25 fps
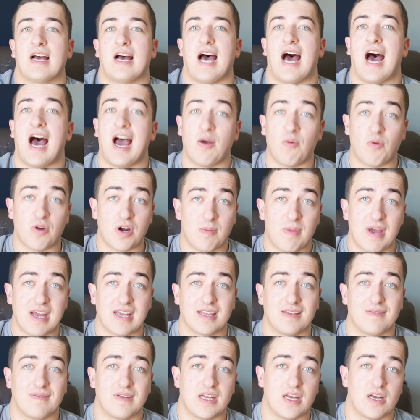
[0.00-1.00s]
I want to make
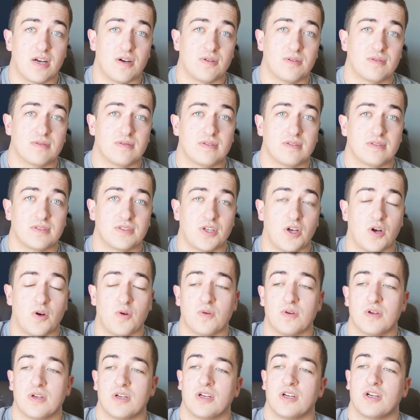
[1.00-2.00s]
the video.
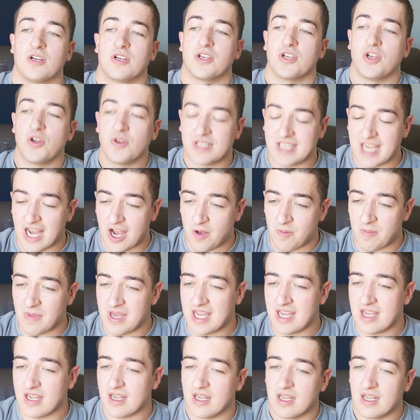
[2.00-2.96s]
So you tell me.